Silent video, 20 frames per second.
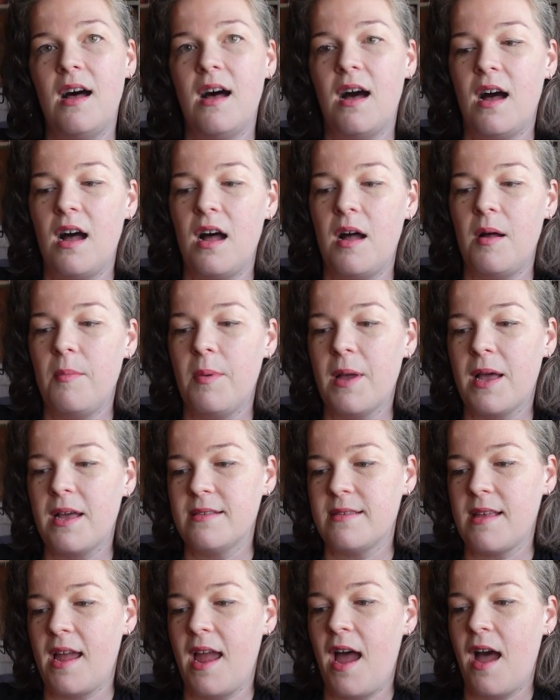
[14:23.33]

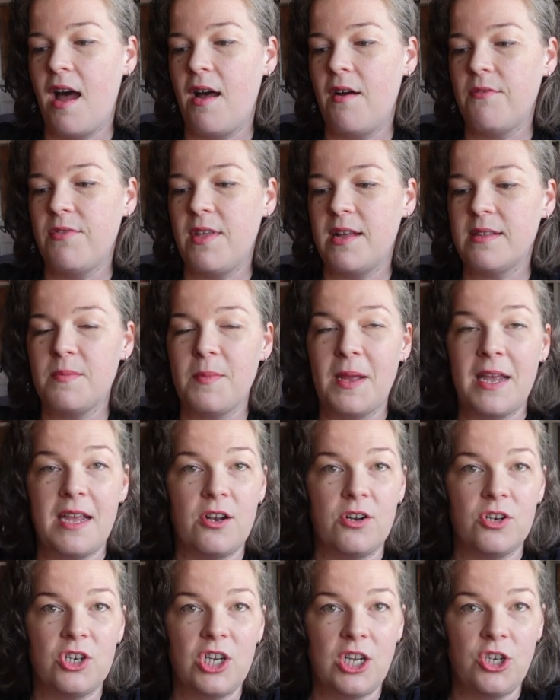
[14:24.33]
Because I have, that's my
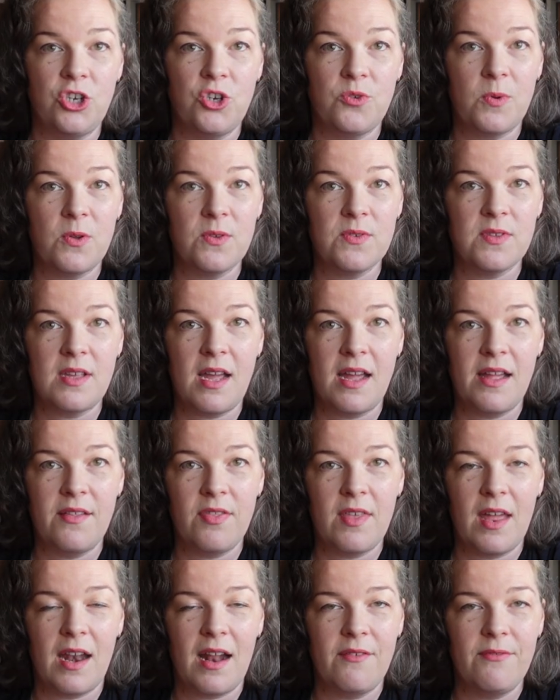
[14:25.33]
interchangeable
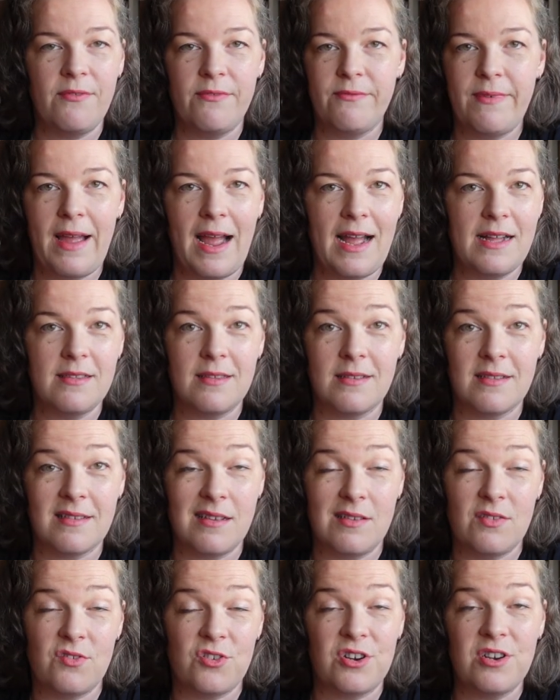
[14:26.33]
set that I've had since
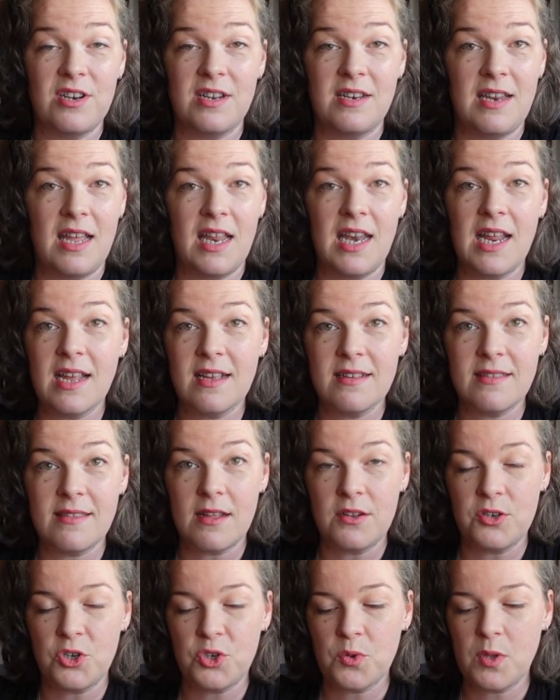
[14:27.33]
I started knitting,
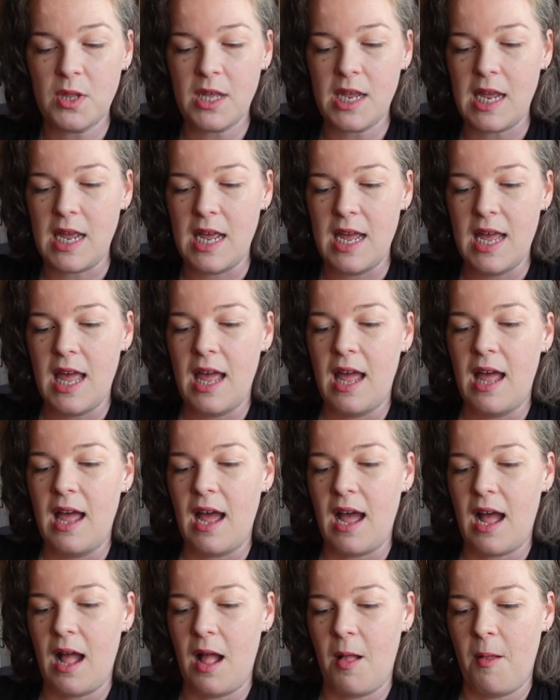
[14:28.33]
essentially.
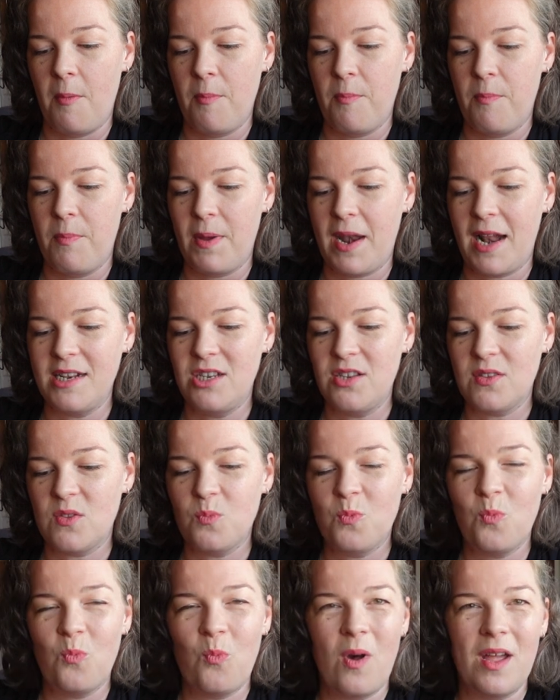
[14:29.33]
But I just
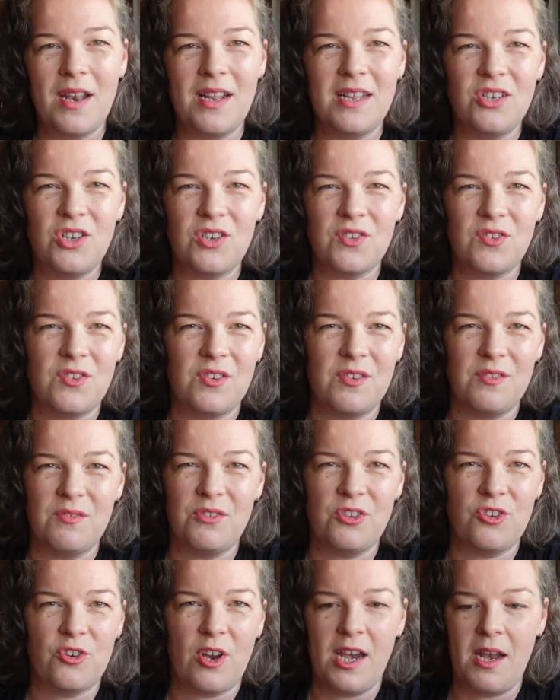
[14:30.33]
wanted just
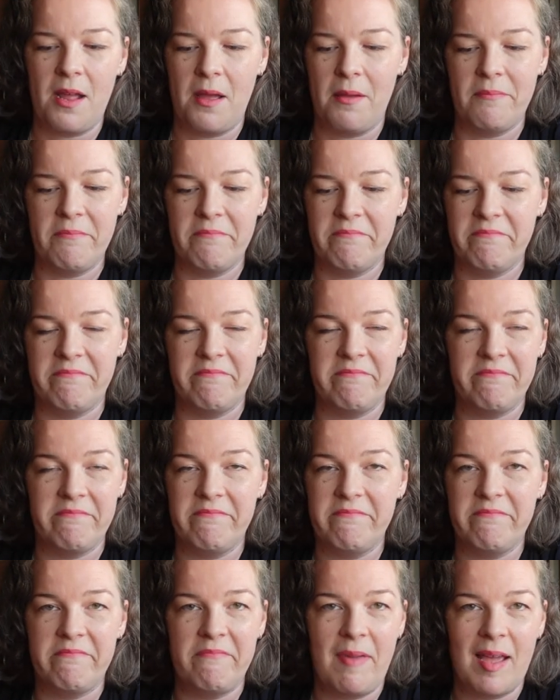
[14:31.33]
straight up
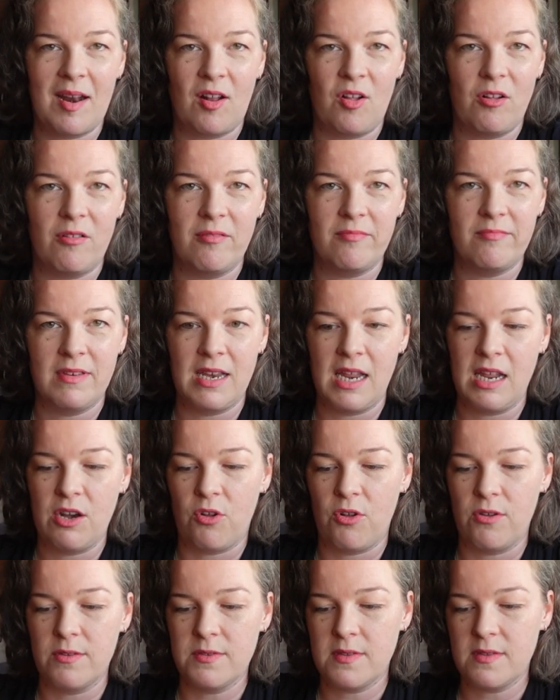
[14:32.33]
metal
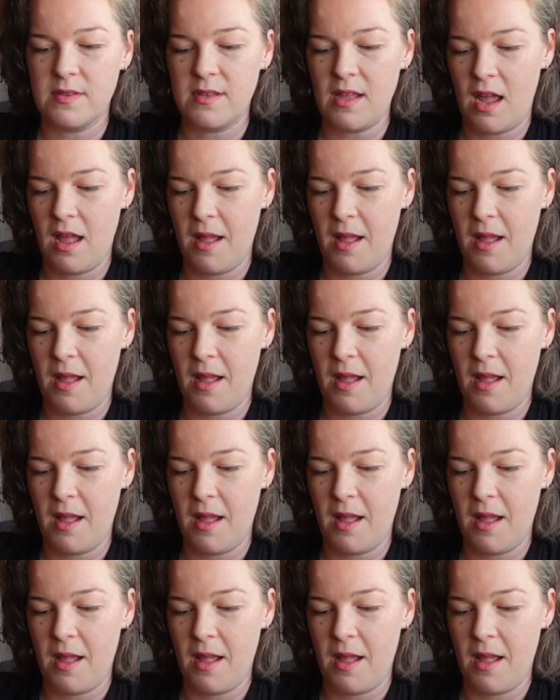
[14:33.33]
needles.